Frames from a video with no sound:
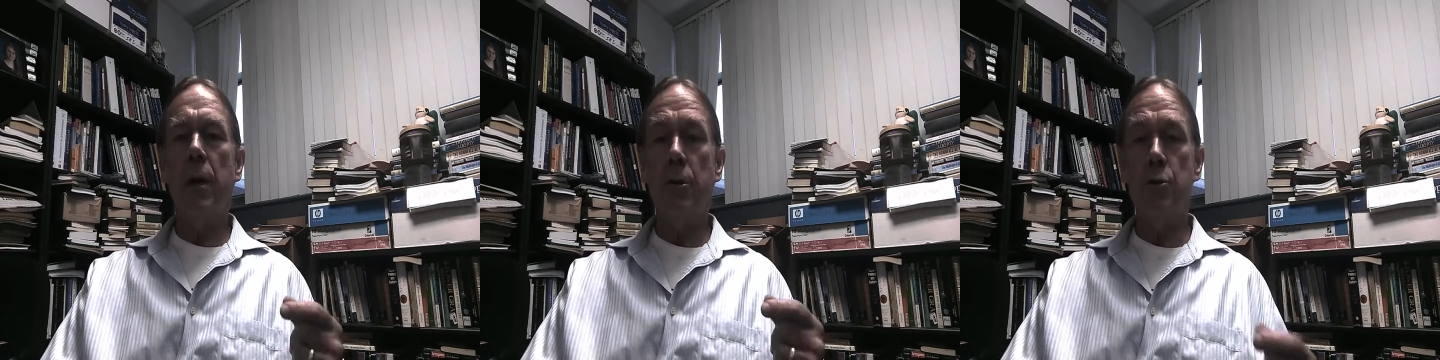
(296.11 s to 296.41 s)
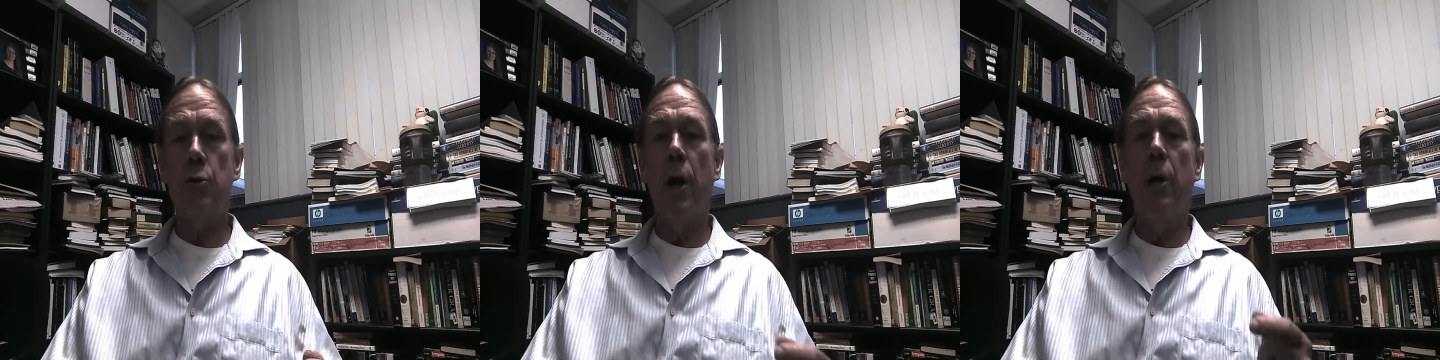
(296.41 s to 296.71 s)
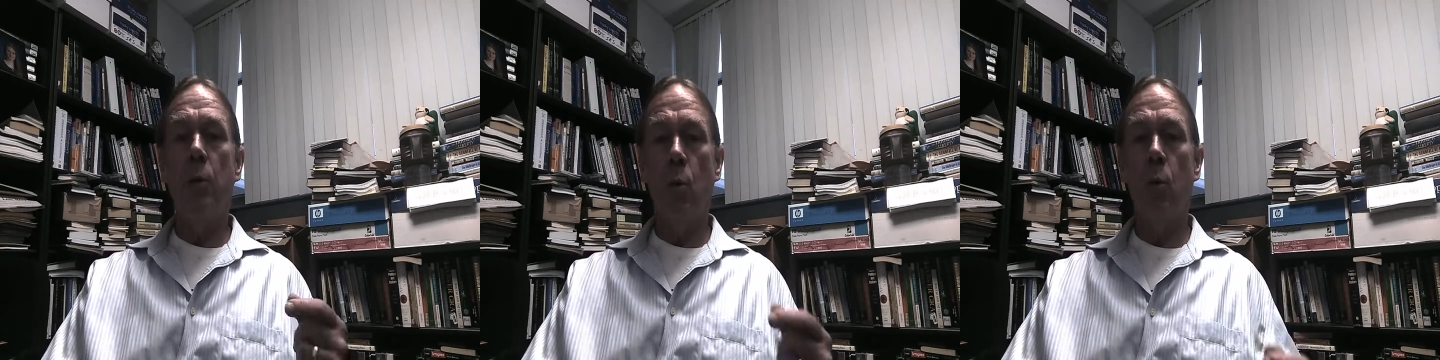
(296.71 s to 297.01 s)
and
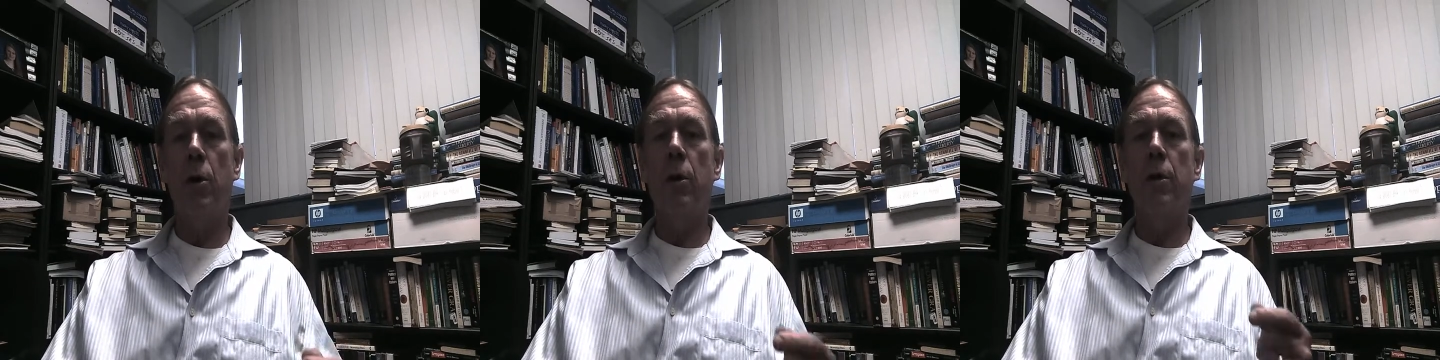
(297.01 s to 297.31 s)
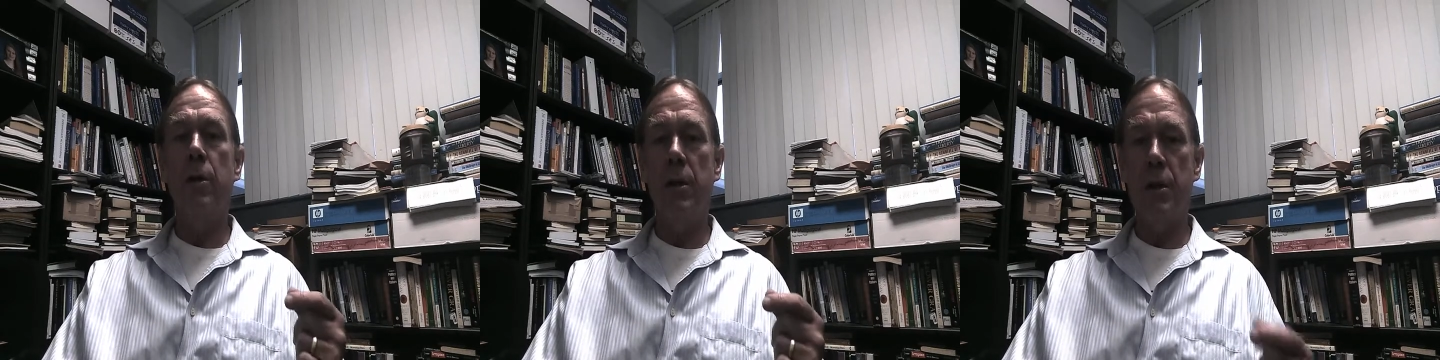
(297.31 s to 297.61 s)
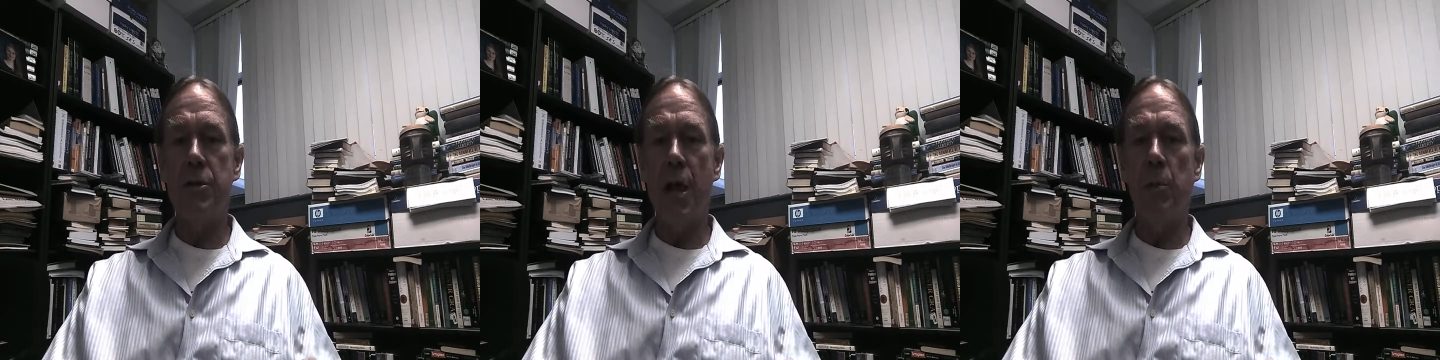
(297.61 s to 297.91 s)
try to work the
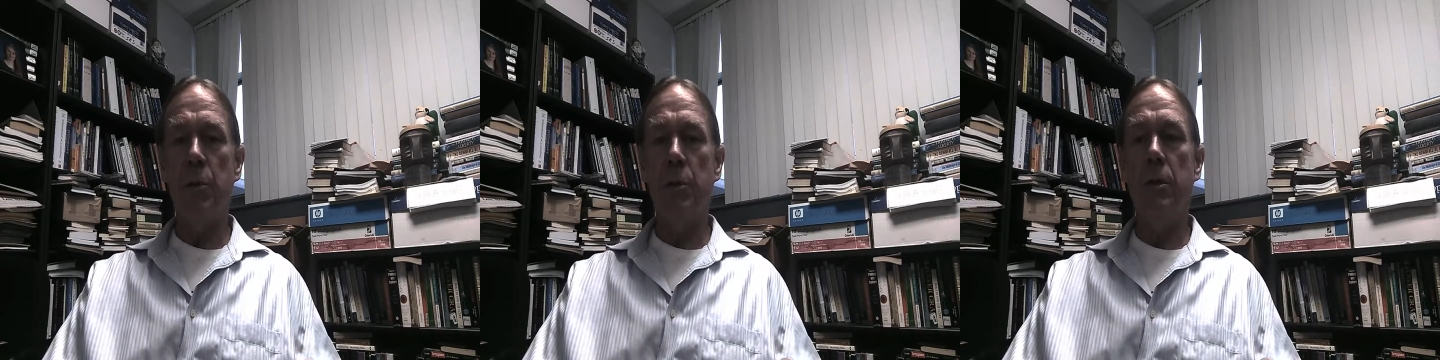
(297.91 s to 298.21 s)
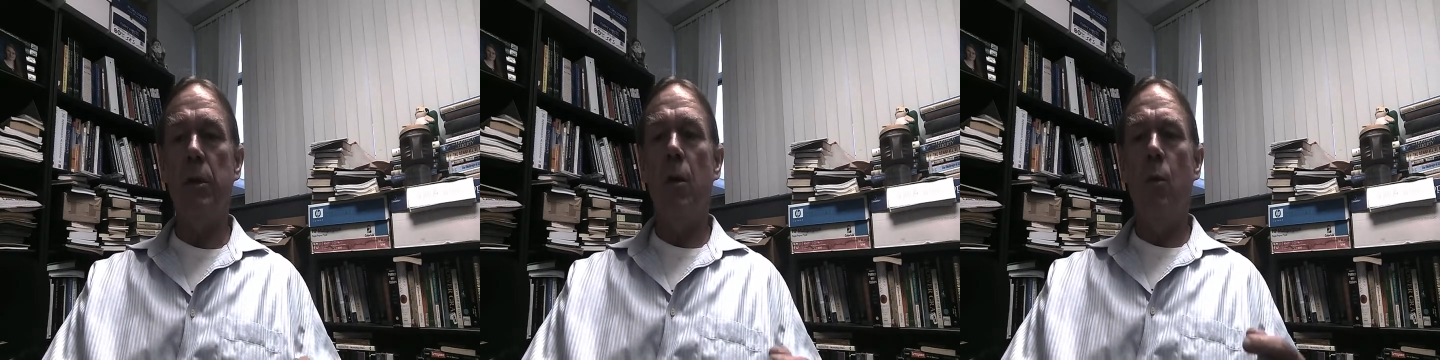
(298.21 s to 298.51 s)
example